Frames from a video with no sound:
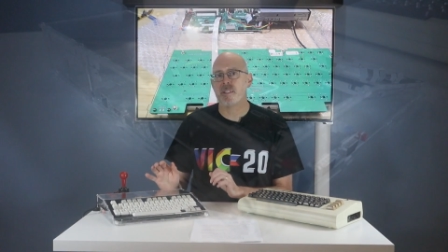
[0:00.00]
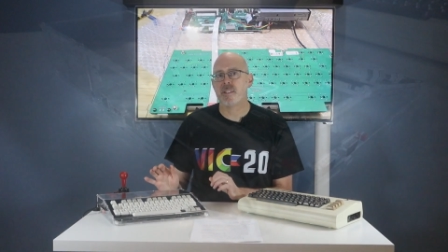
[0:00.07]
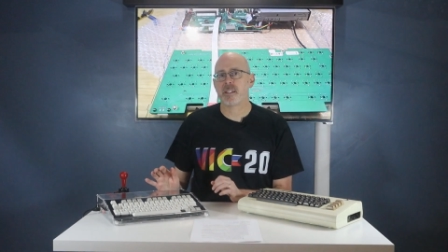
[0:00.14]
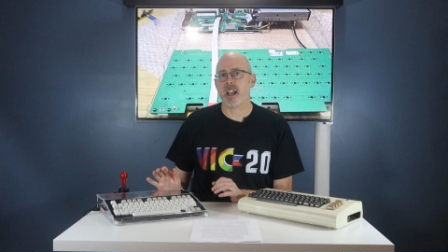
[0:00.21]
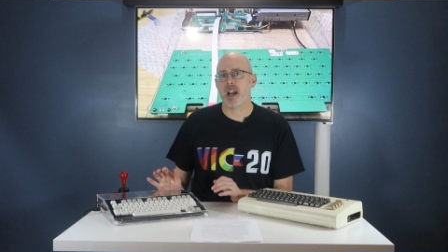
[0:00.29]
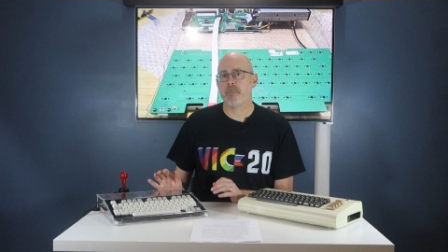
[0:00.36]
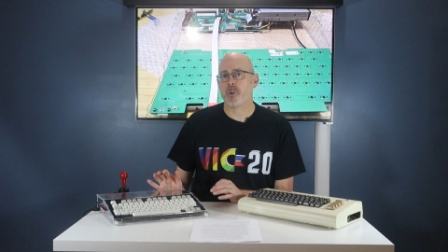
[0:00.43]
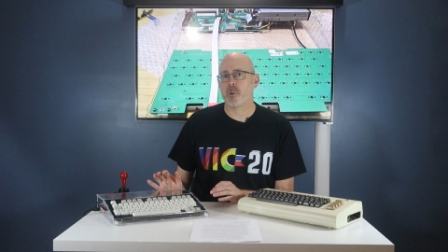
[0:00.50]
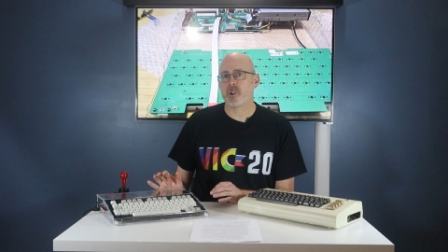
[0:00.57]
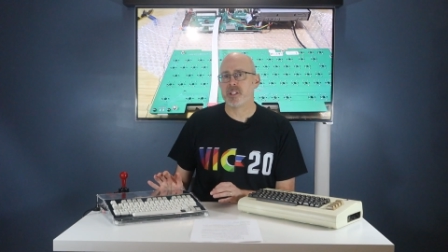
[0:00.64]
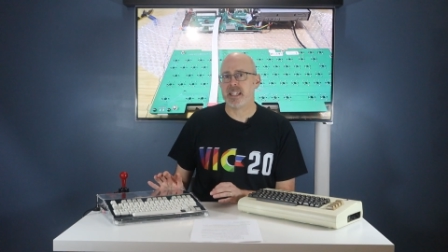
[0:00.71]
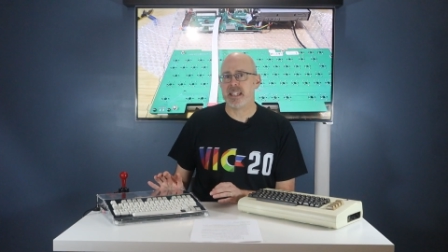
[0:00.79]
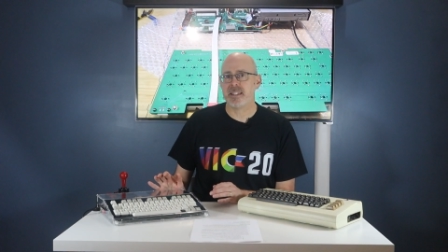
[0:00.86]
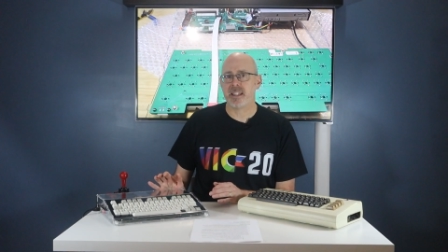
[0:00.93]
what this
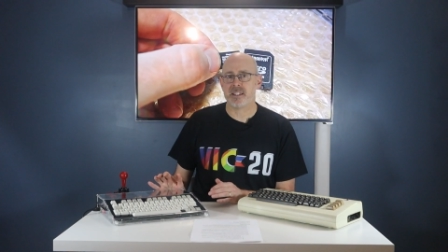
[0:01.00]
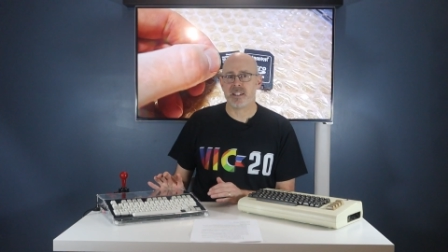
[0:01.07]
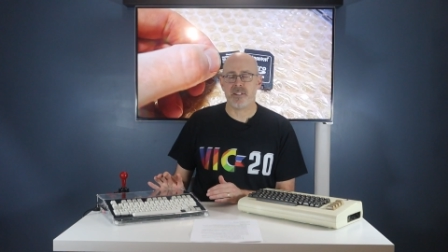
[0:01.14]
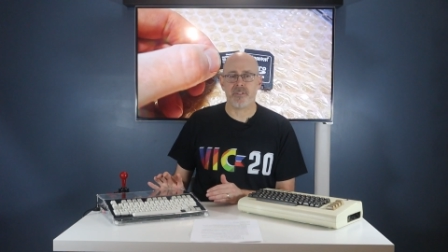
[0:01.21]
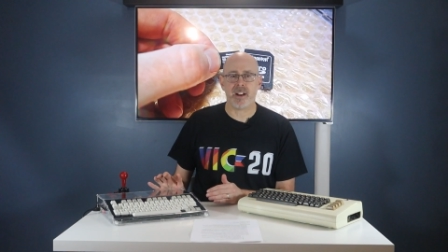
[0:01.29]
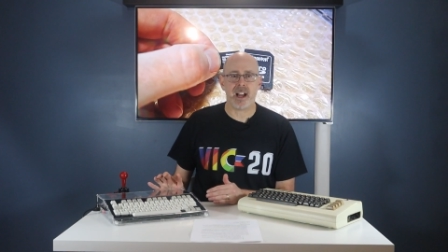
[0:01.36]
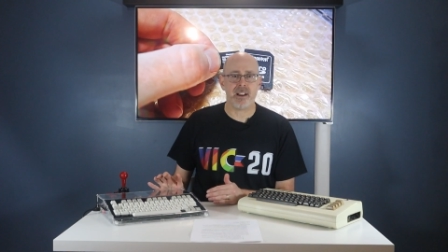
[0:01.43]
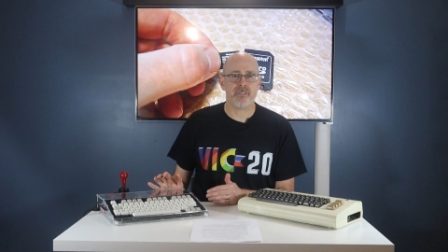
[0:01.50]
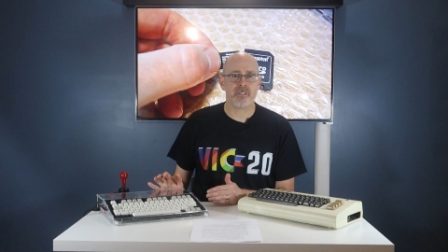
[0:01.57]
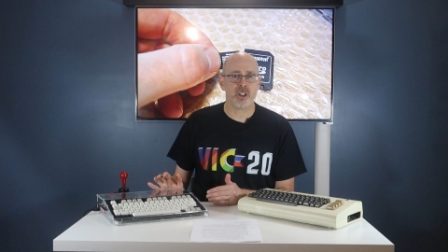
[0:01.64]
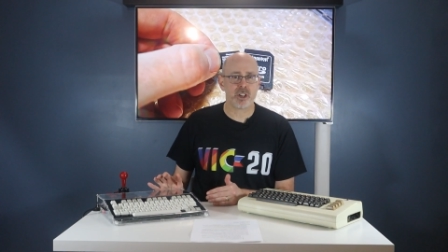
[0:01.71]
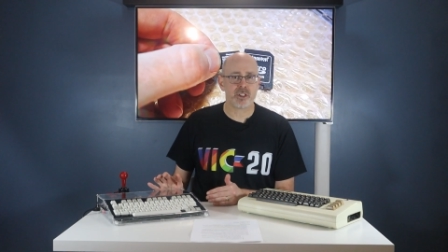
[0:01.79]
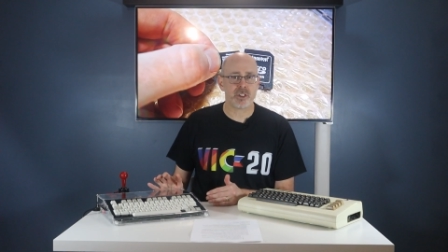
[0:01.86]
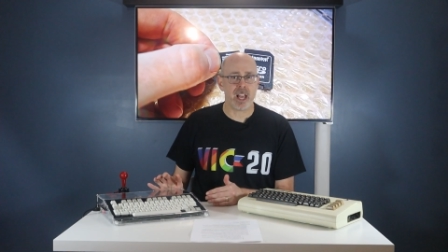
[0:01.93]
Commodore
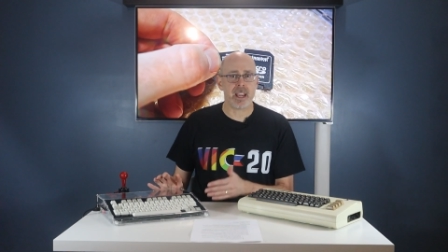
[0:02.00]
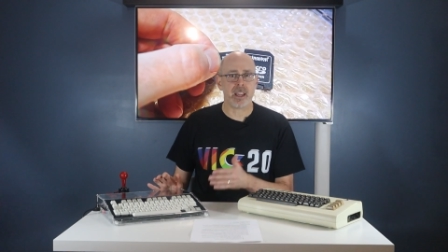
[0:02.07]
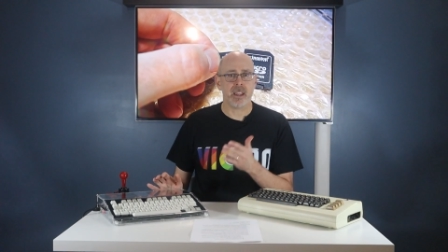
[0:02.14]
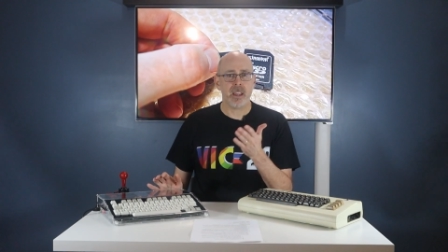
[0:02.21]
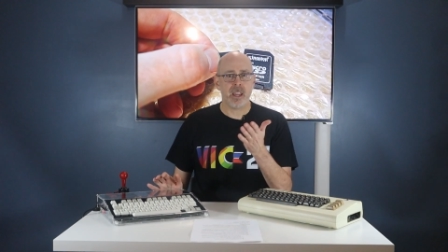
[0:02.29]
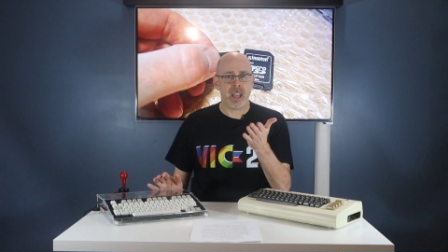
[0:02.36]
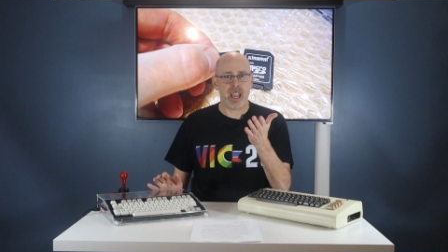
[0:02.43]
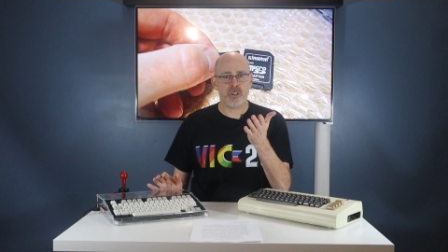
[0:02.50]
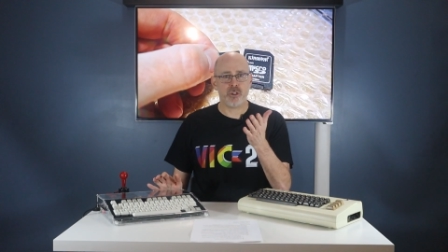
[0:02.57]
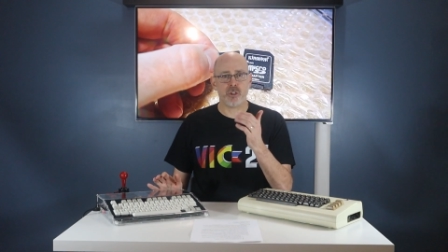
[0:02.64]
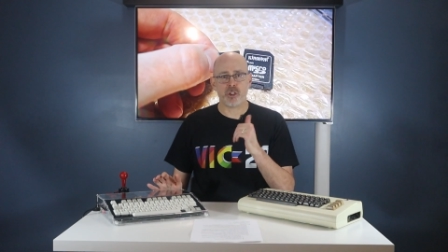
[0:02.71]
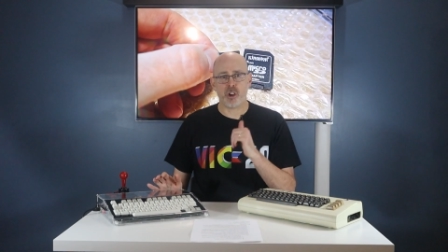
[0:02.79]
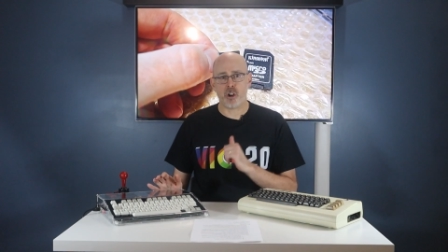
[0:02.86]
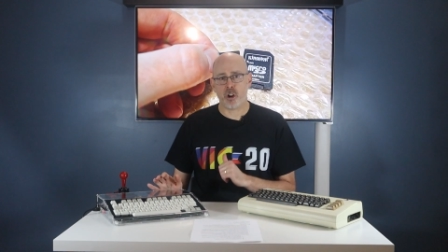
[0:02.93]
C65 looks like
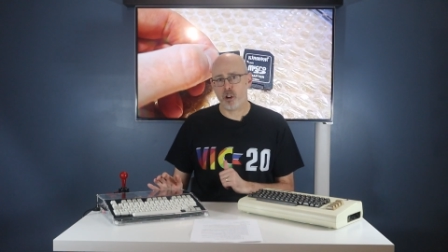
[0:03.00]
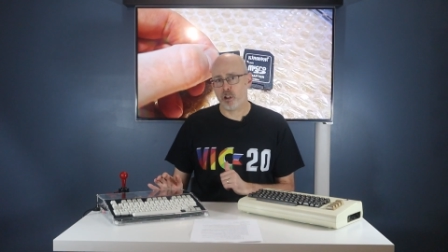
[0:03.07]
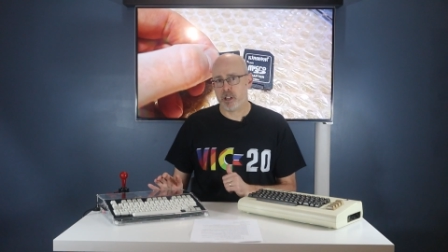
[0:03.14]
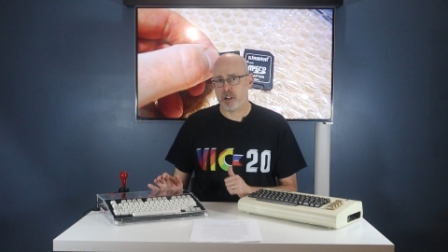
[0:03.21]
as you saw